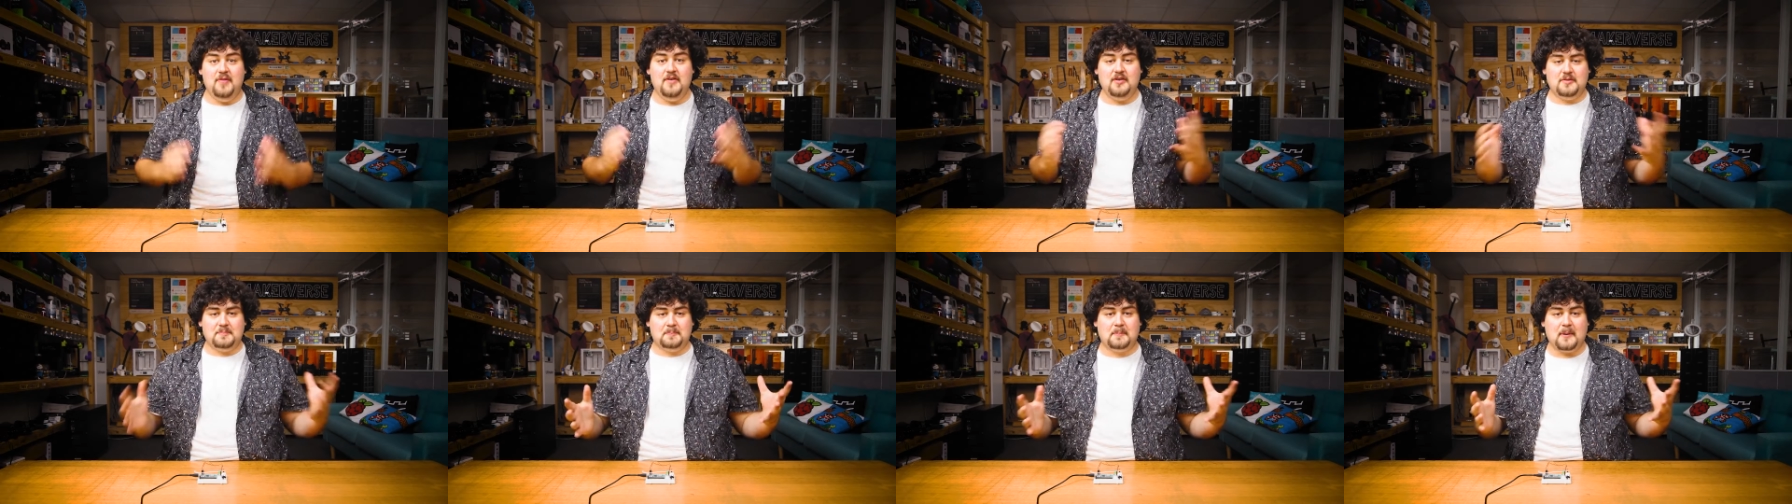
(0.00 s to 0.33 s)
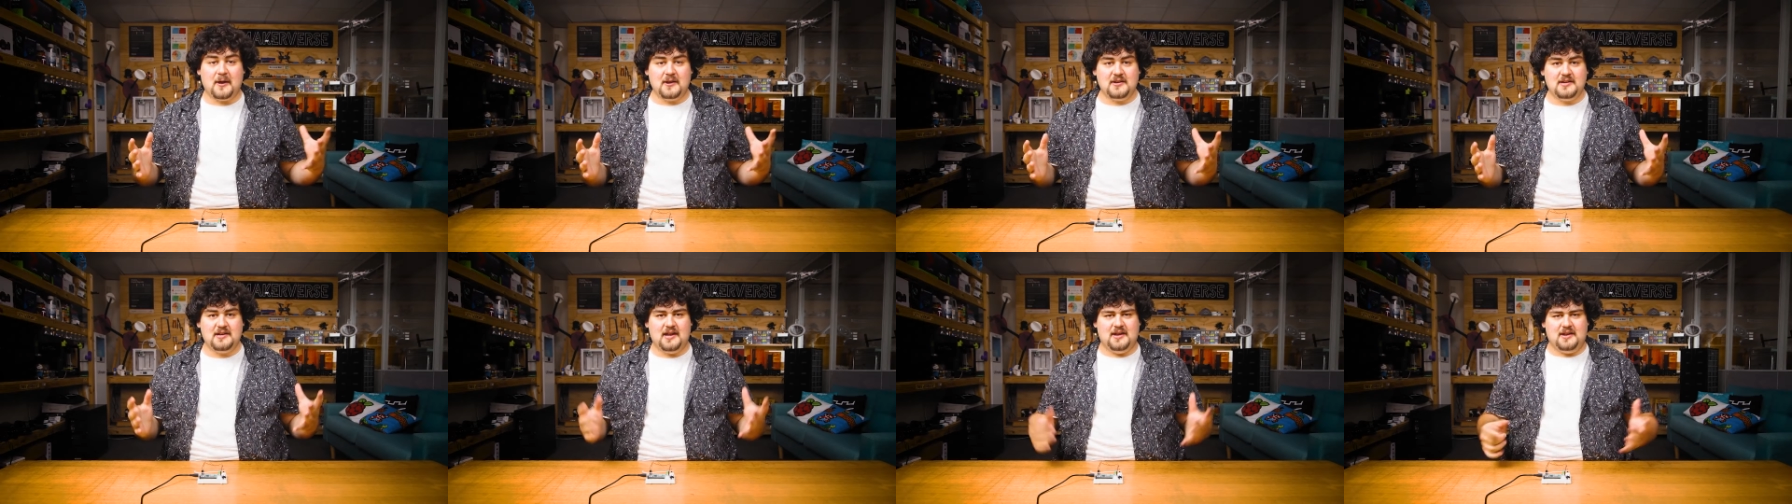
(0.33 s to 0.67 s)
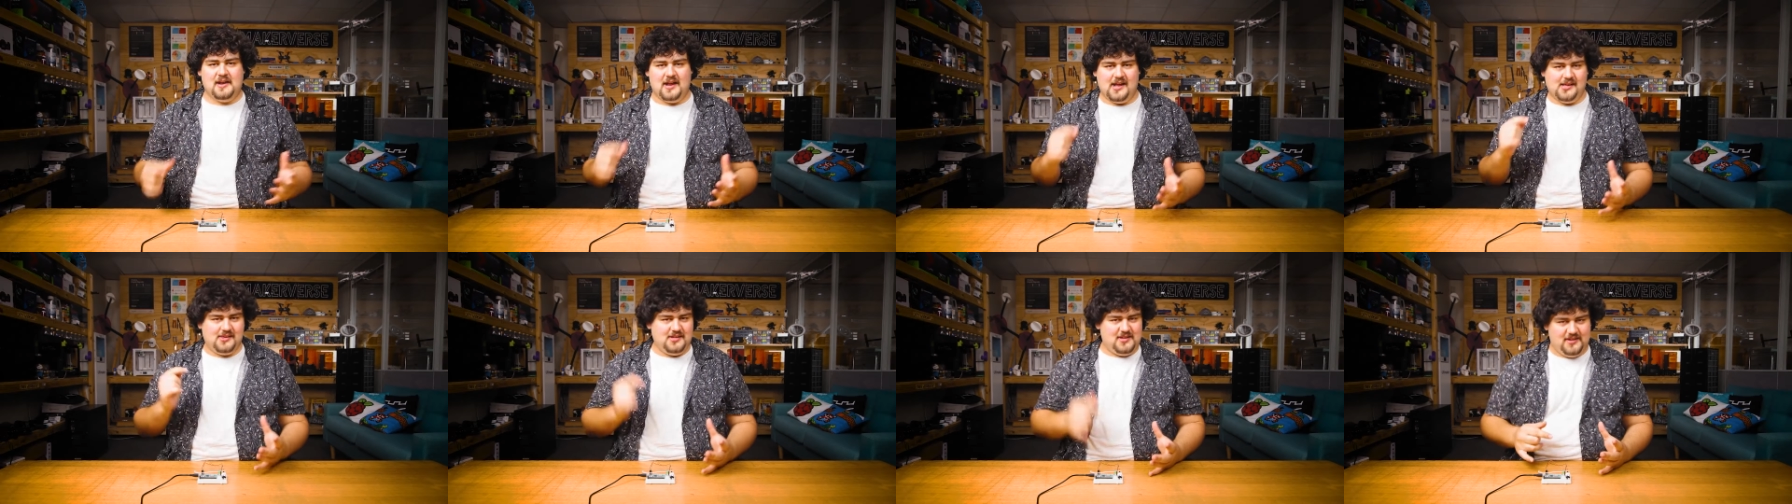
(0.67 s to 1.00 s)
And this button
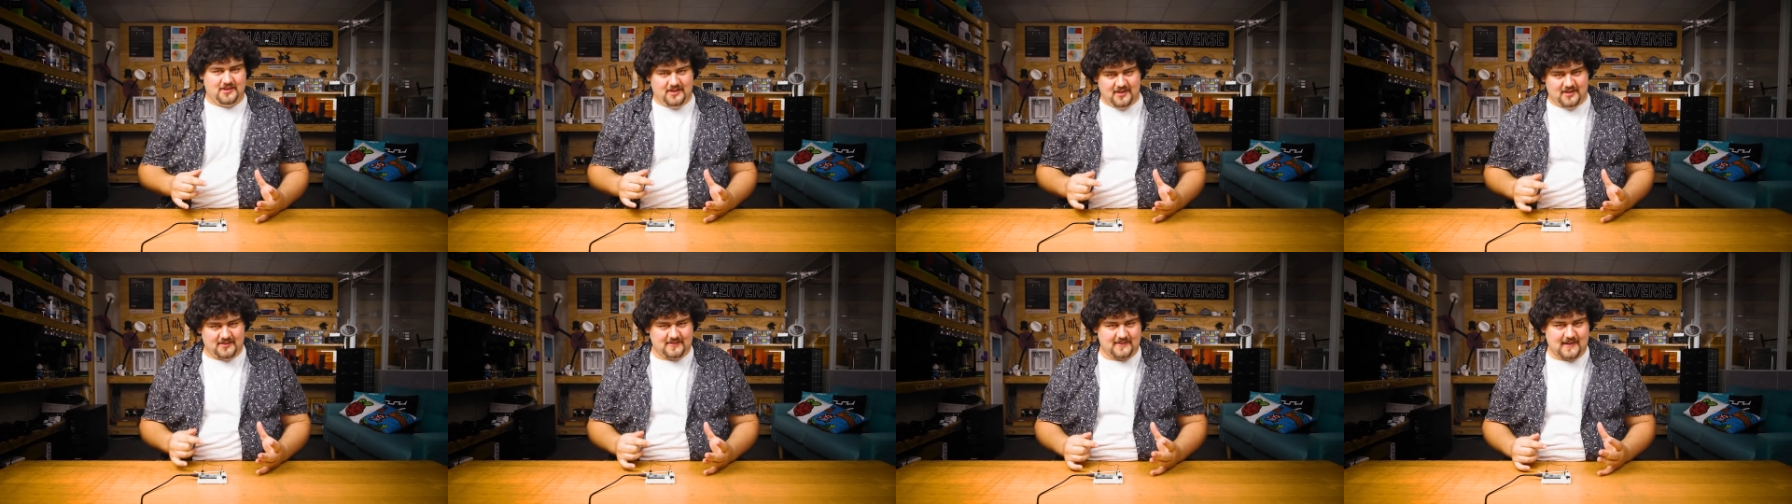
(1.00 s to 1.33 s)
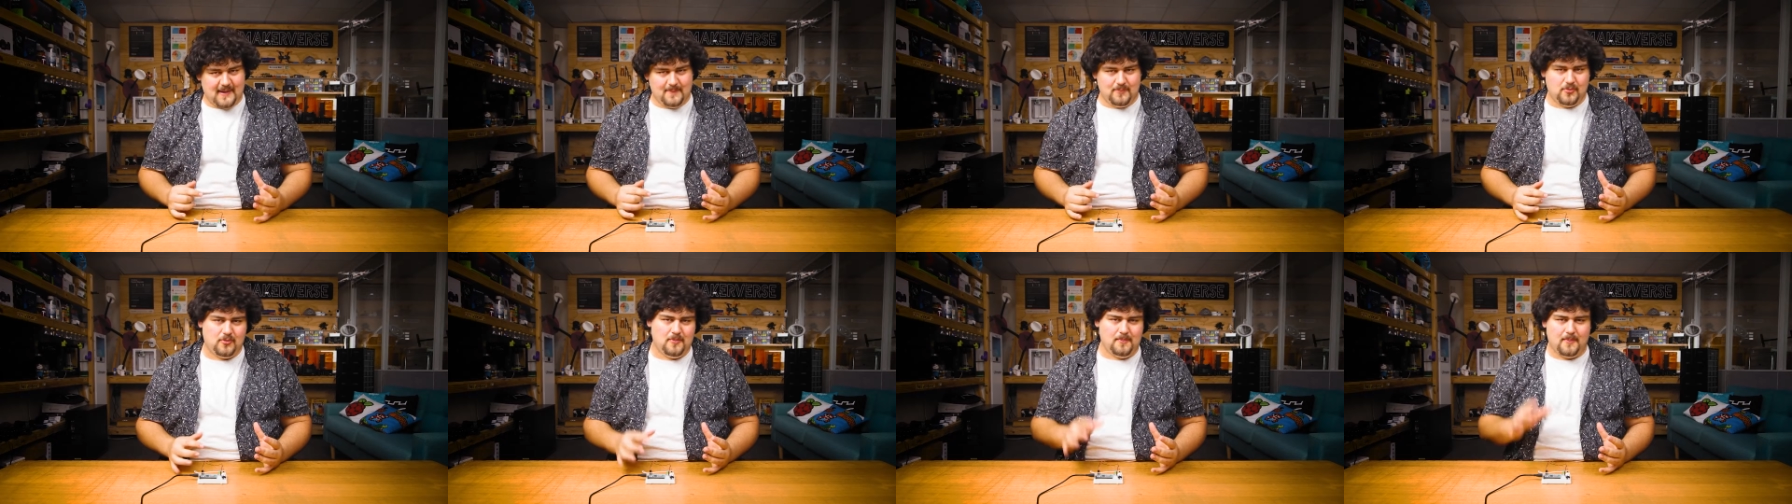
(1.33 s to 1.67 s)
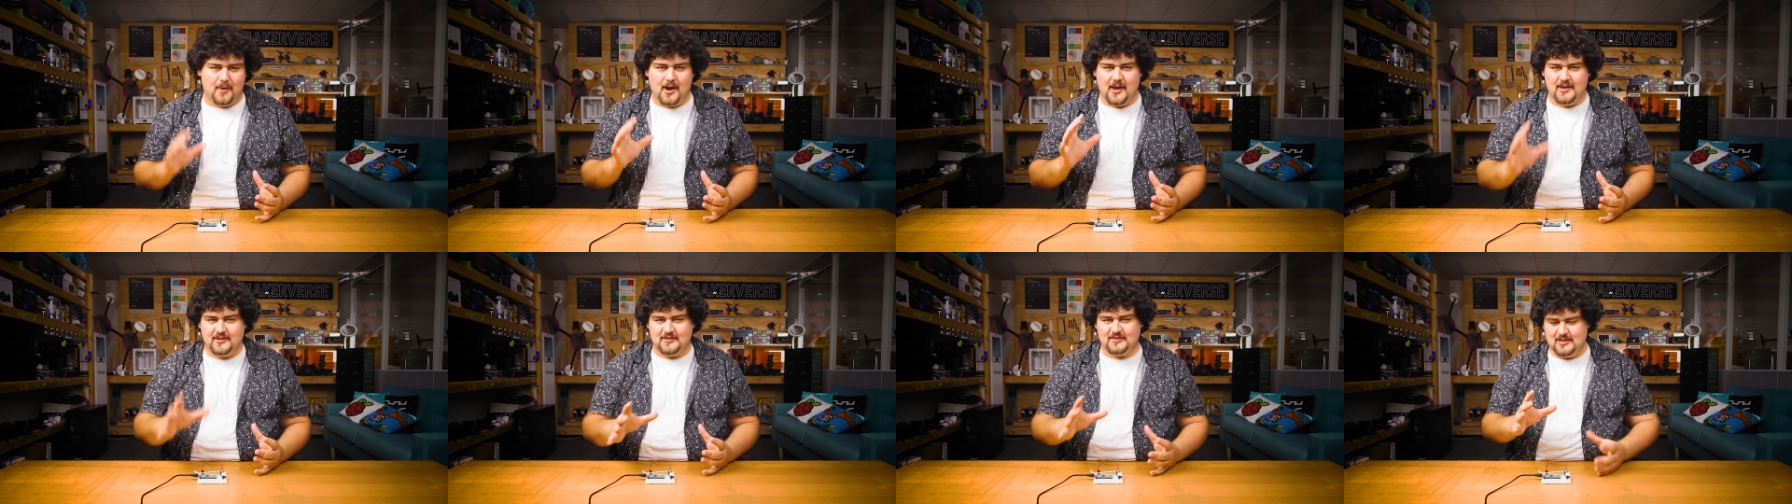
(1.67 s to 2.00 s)
and LED example
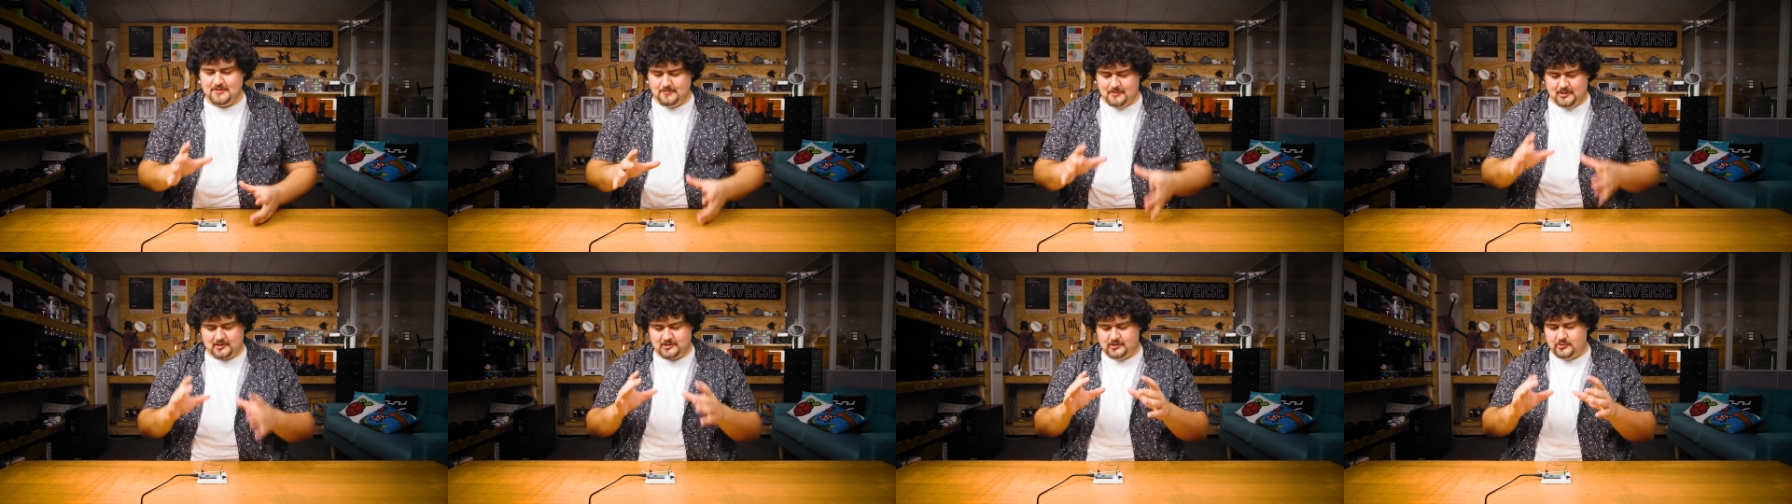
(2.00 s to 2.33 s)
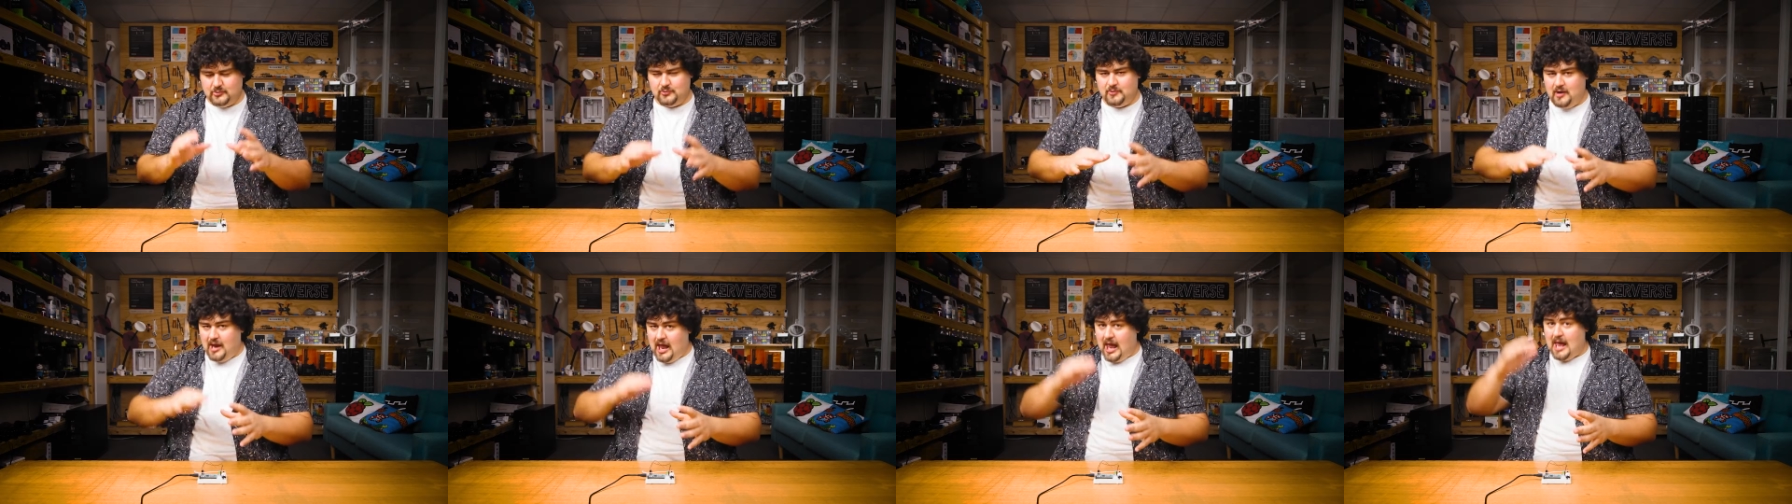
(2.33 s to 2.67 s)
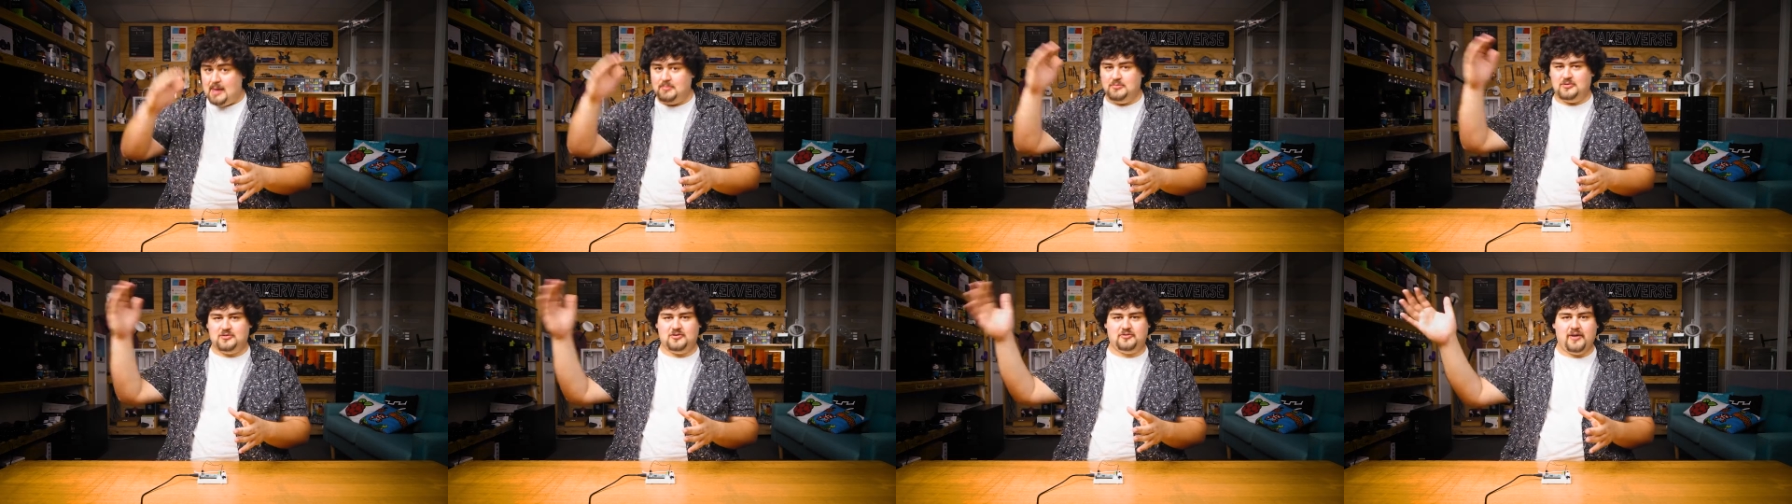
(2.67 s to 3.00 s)
might seem a little
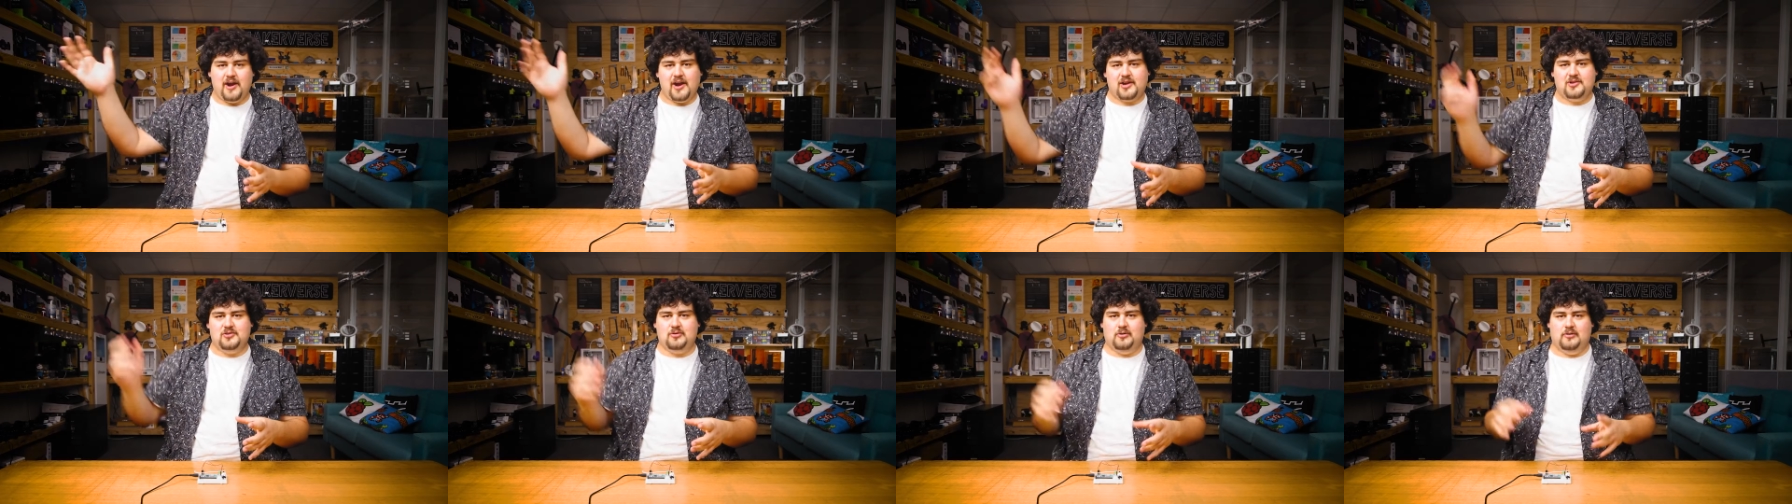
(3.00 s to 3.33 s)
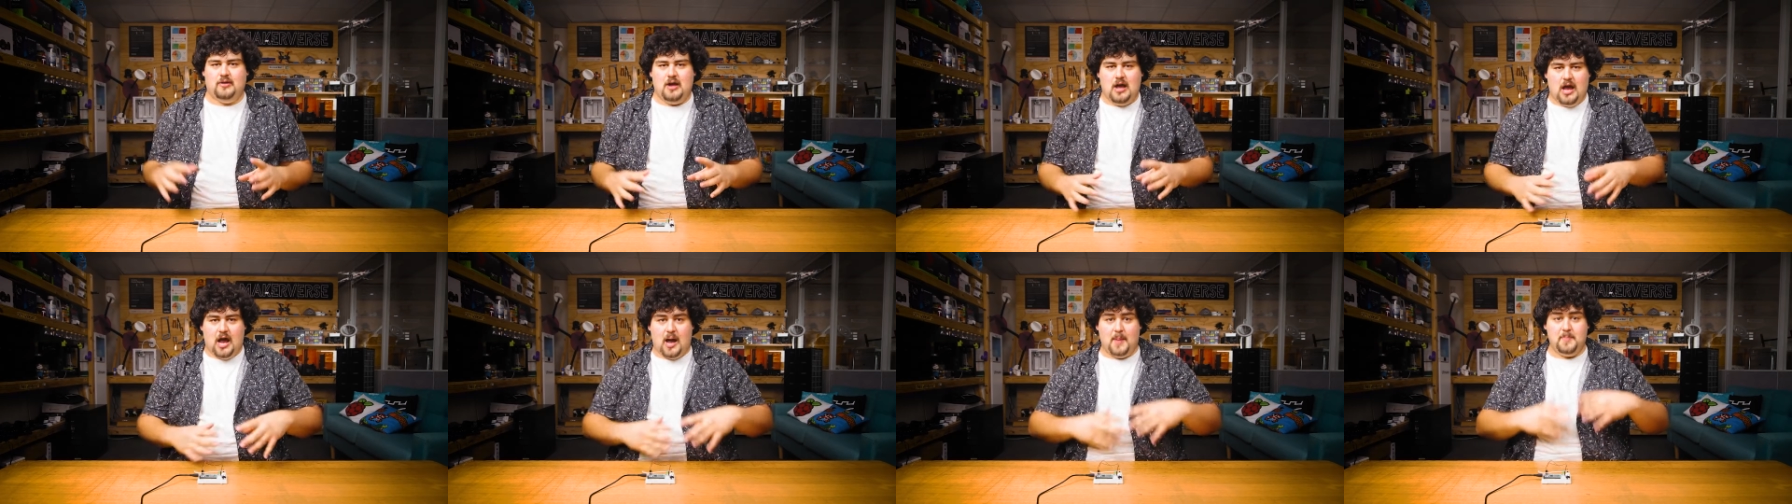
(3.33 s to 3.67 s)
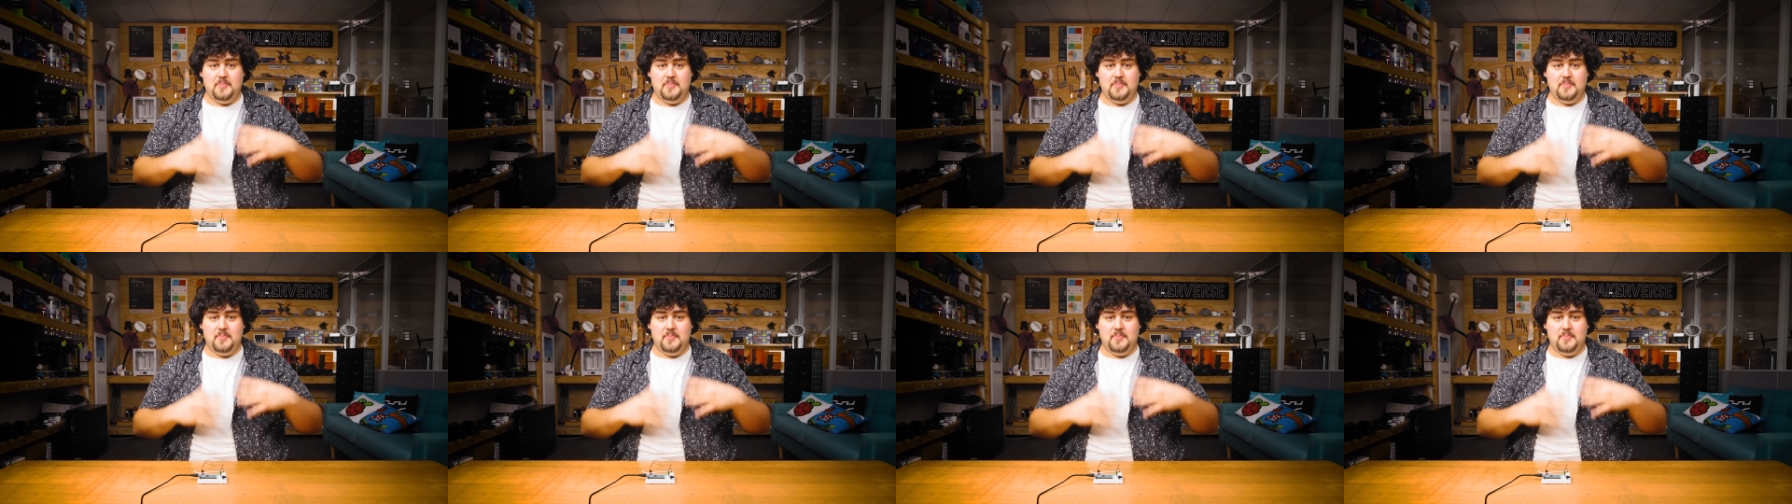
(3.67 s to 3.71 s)
abstract or